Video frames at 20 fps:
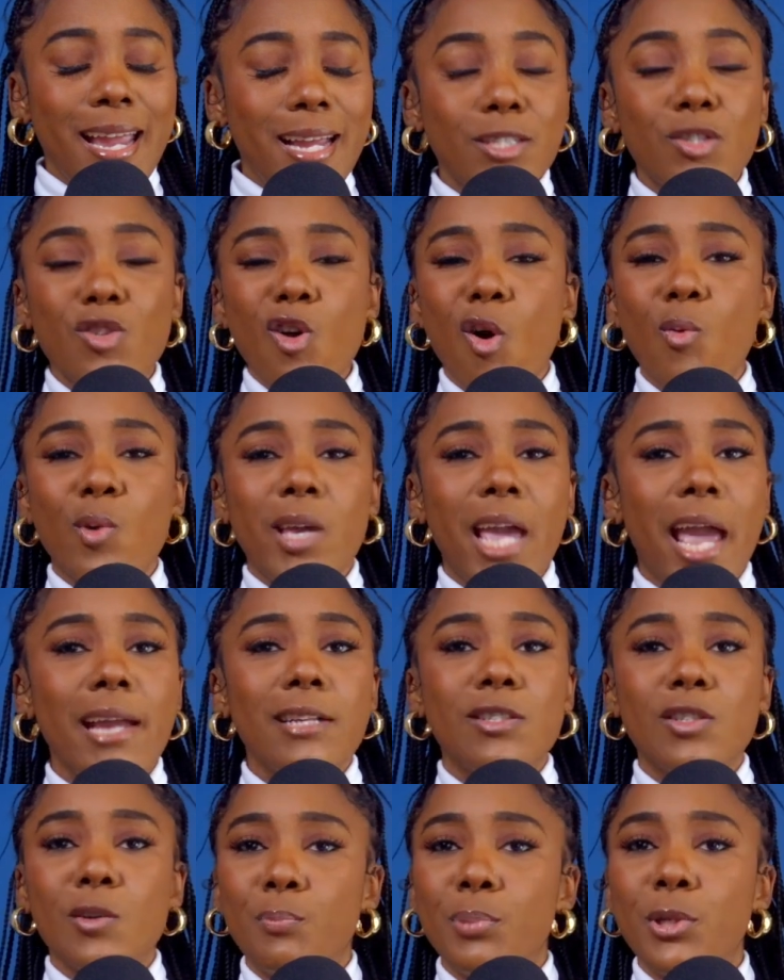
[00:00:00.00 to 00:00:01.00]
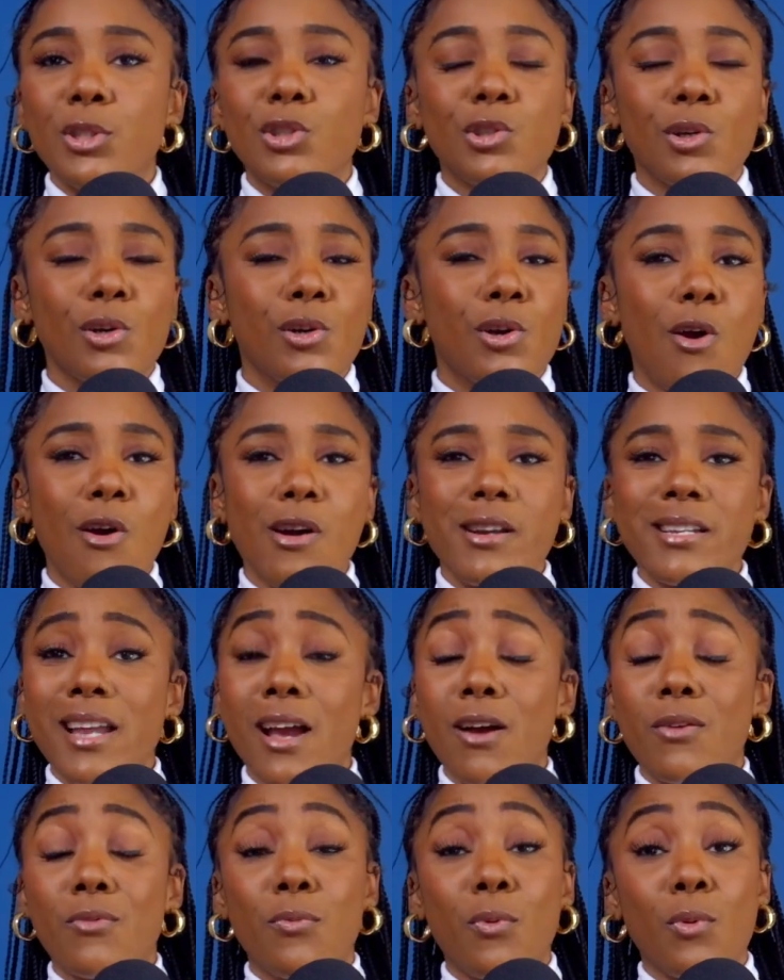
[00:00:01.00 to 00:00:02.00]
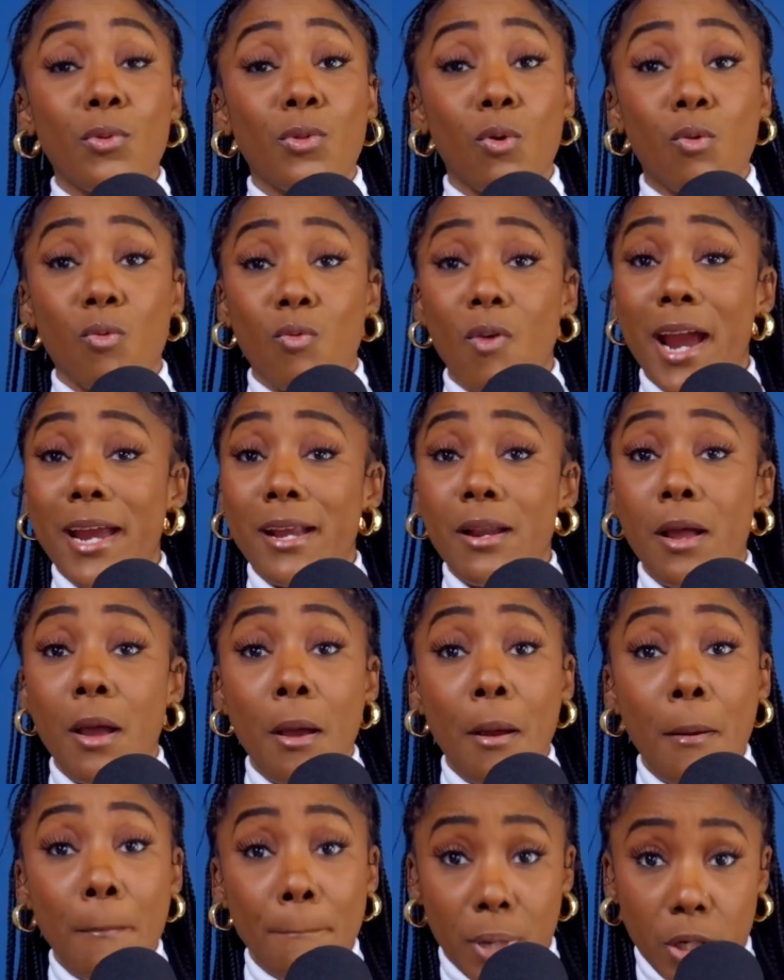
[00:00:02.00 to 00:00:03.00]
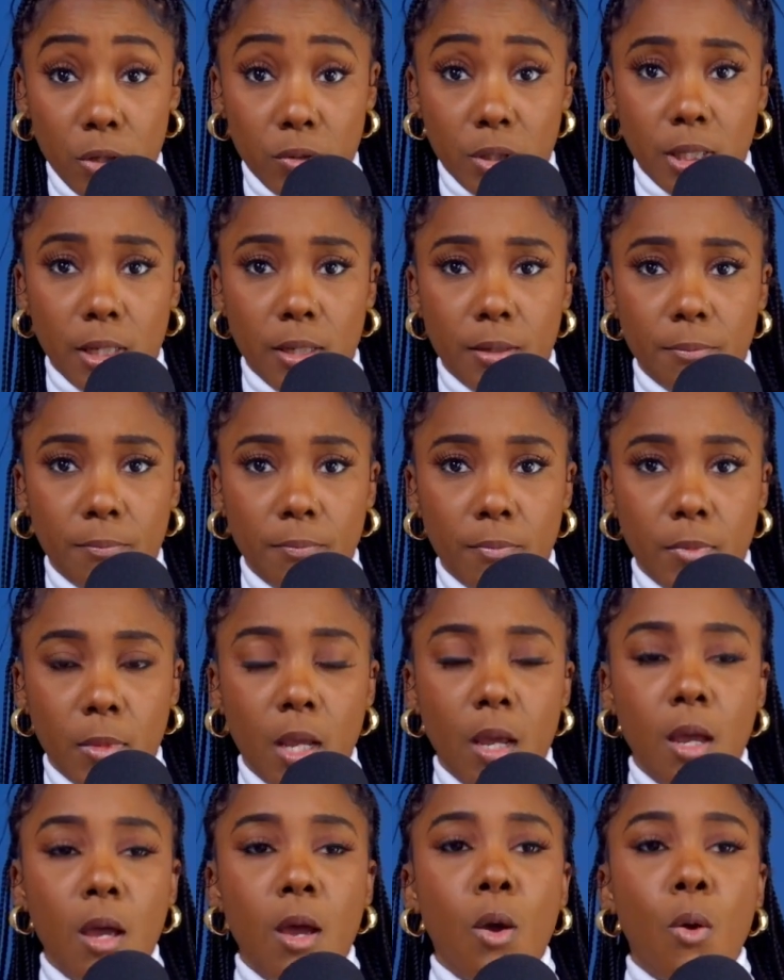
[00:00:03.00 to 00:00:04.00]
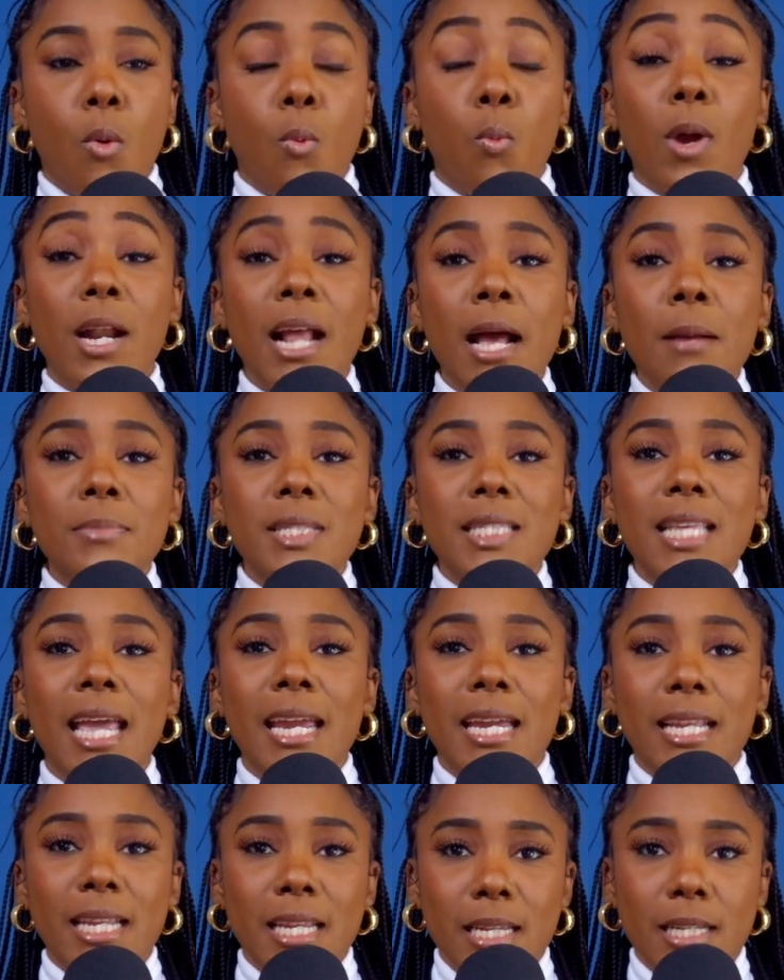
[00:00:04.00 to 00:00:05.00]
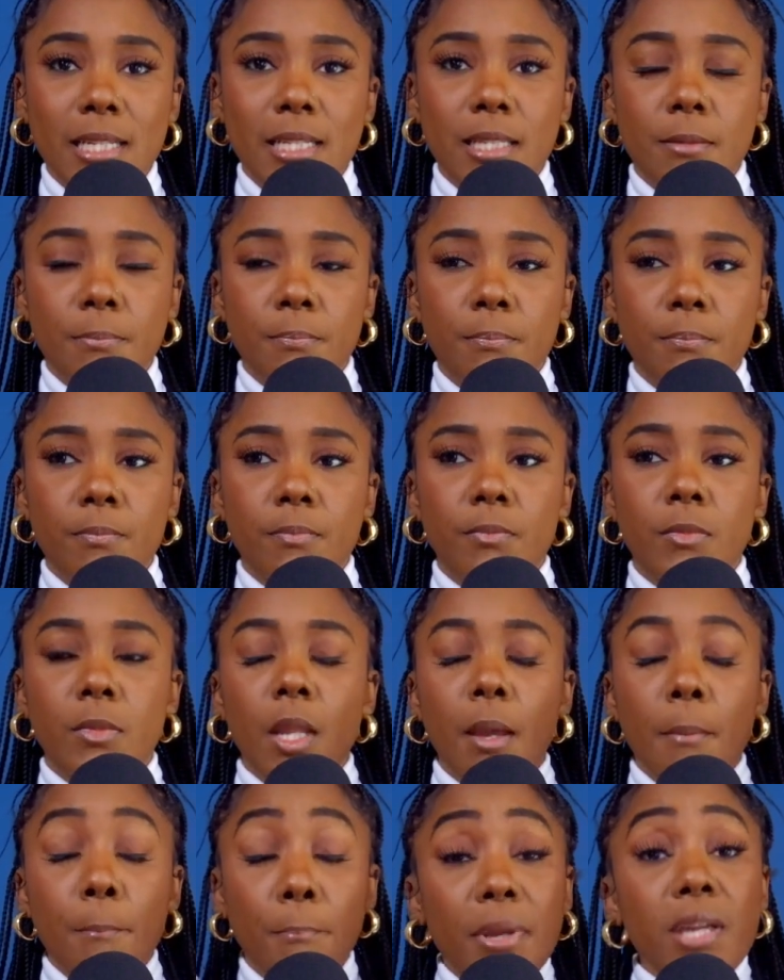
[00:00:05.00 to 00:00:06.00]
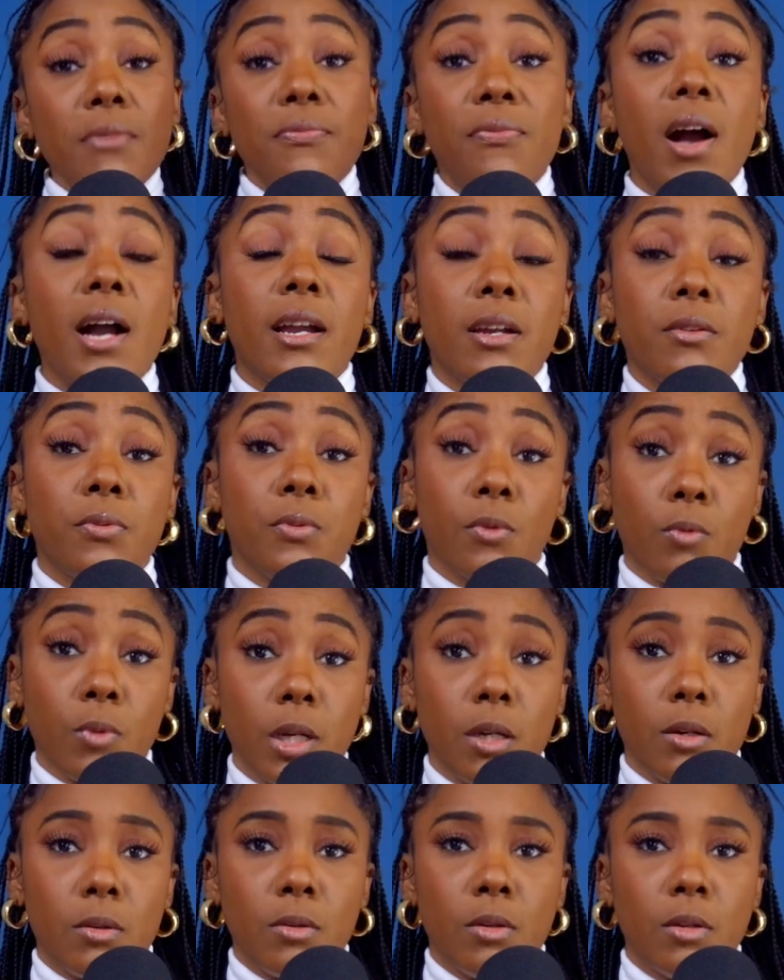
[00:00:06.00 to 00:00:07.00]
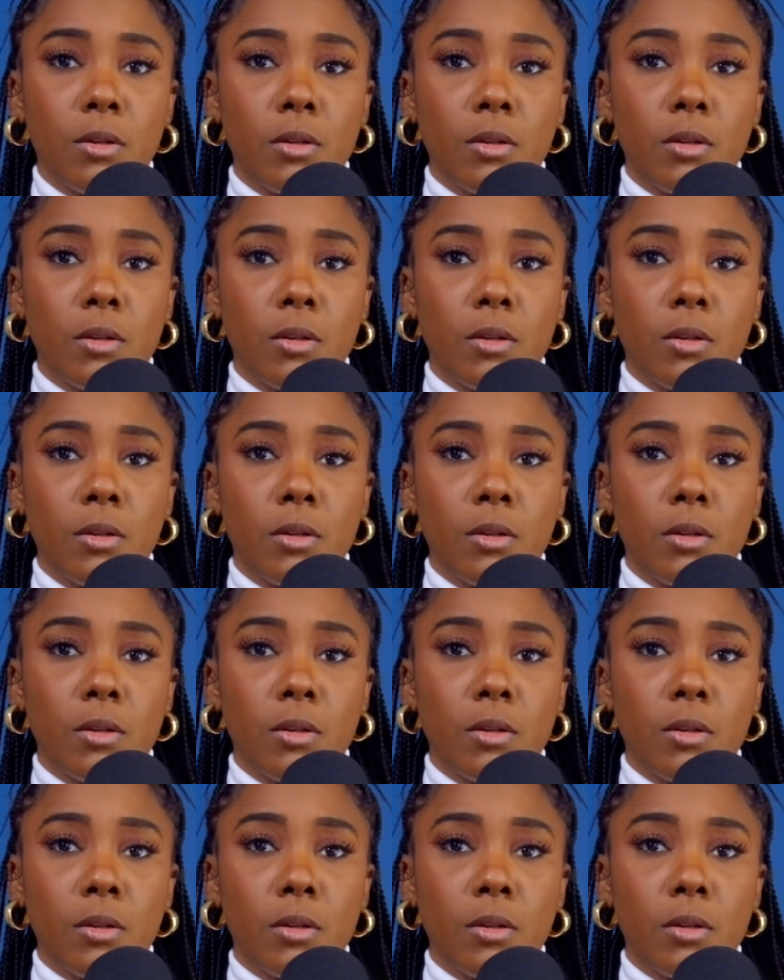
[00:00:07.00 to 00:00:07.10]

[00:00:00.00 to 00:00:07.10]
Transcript: It's okay to put your guard down for the right person. What I'm saying is, be fucking for real.